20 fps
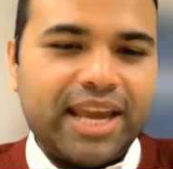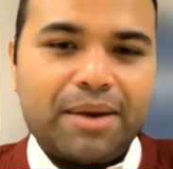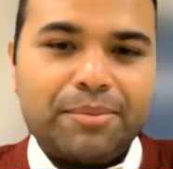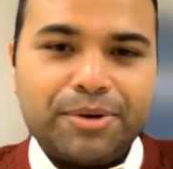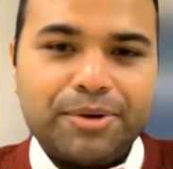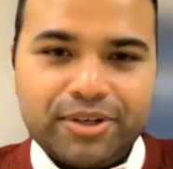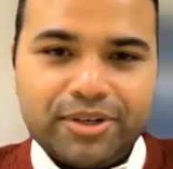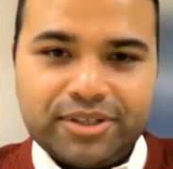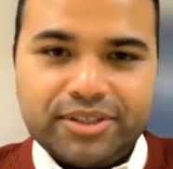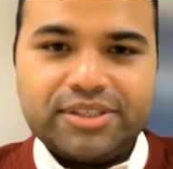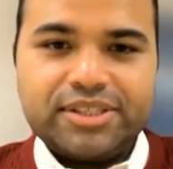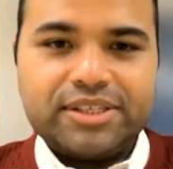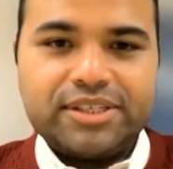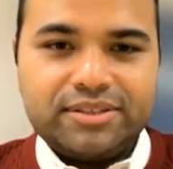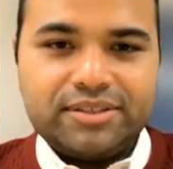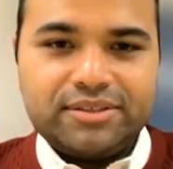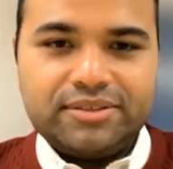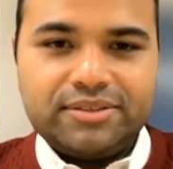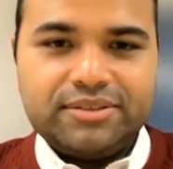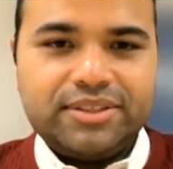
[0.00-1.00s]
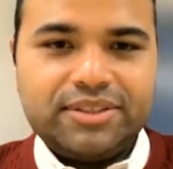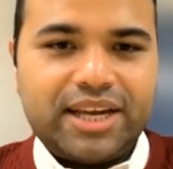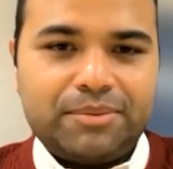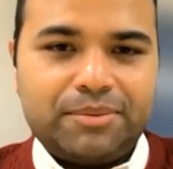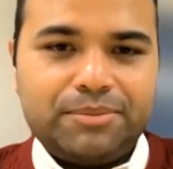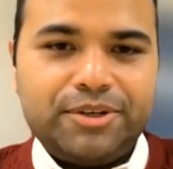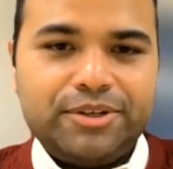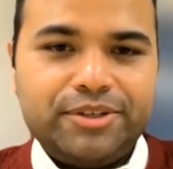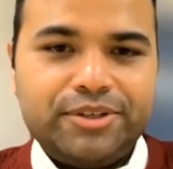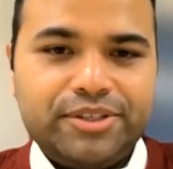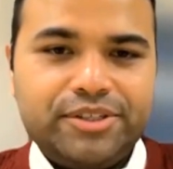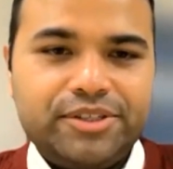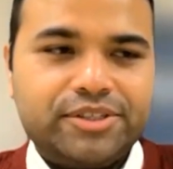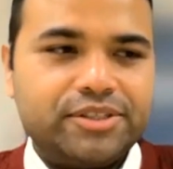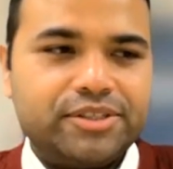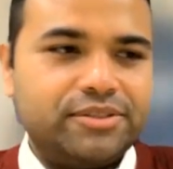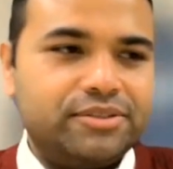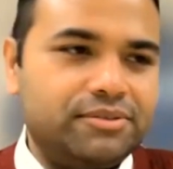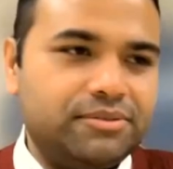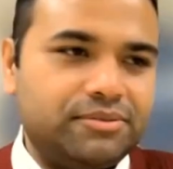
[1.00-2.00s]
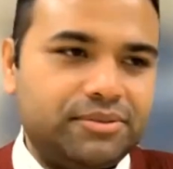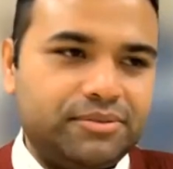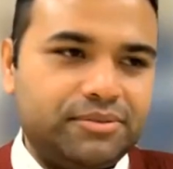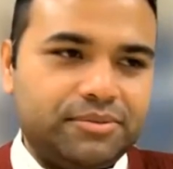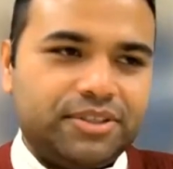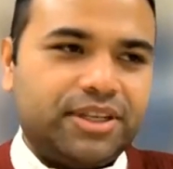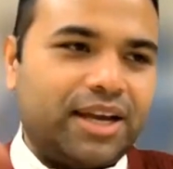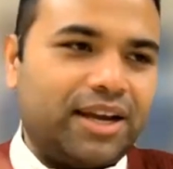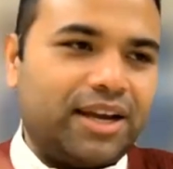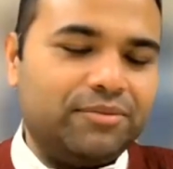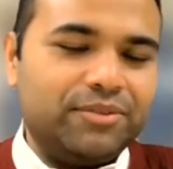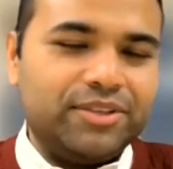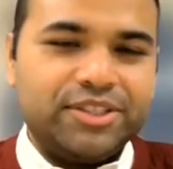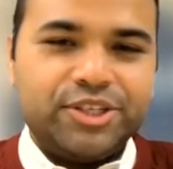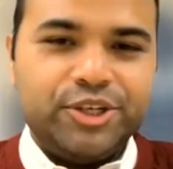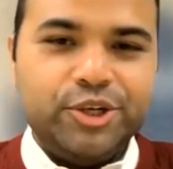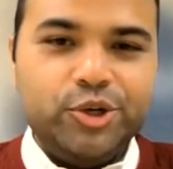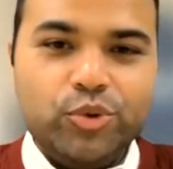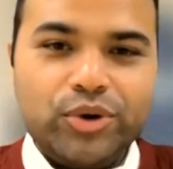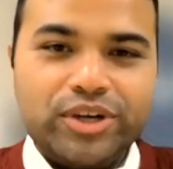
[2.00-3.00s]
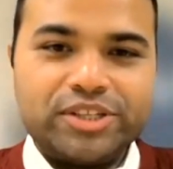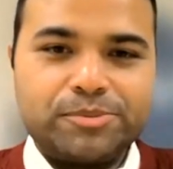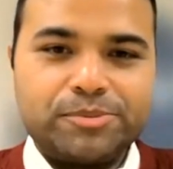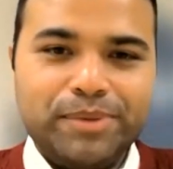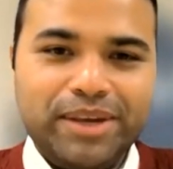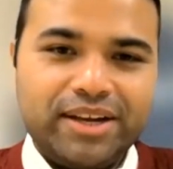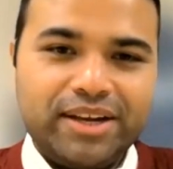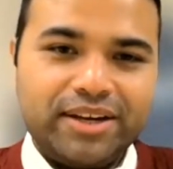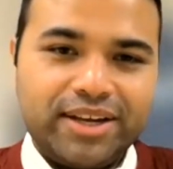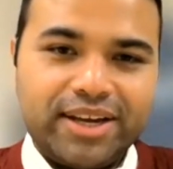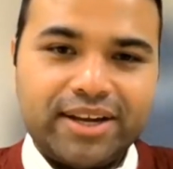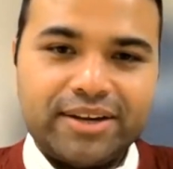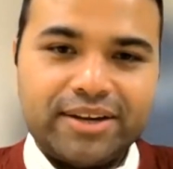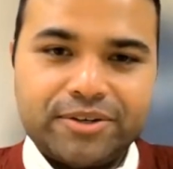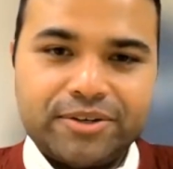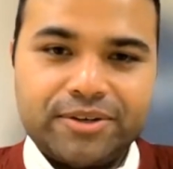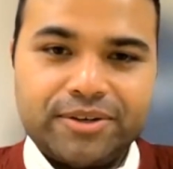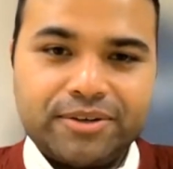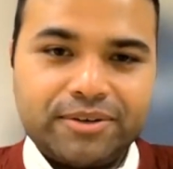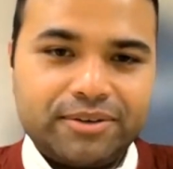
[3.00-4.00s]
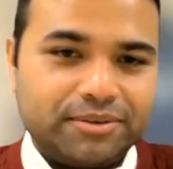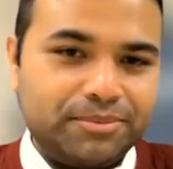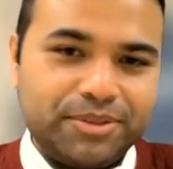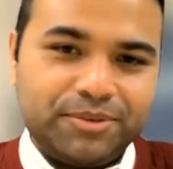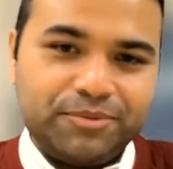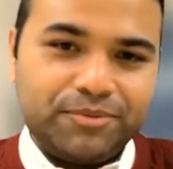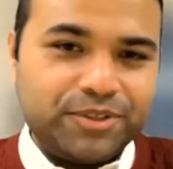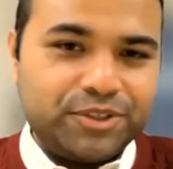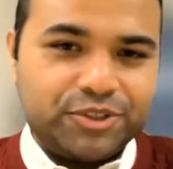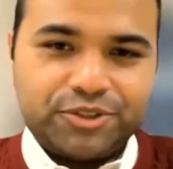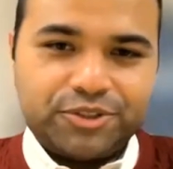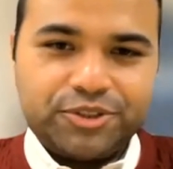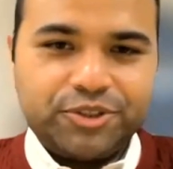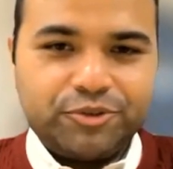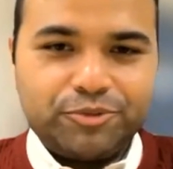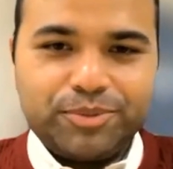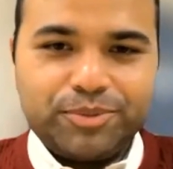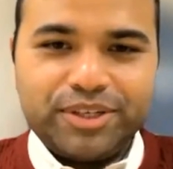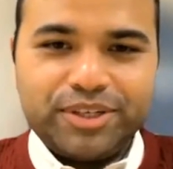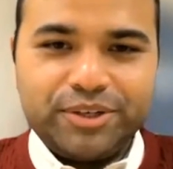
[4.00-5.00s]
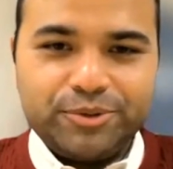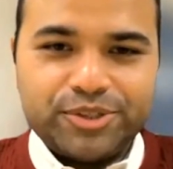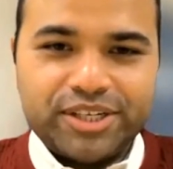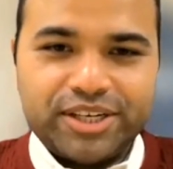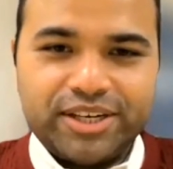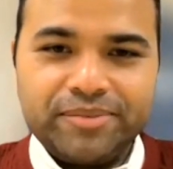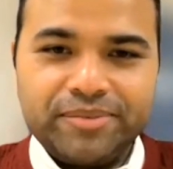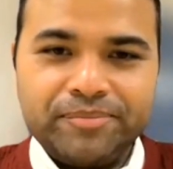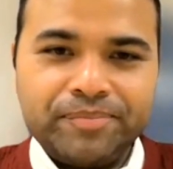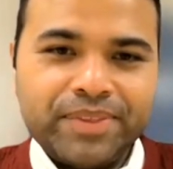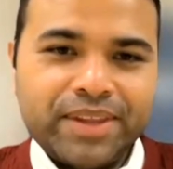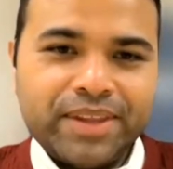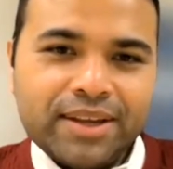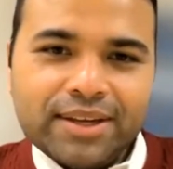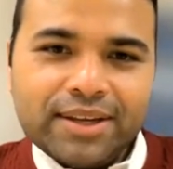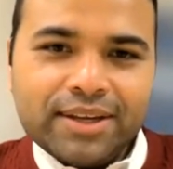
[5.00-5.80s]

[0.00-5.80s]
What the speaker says: cameras. And cameras have this USB connector, which you've been using.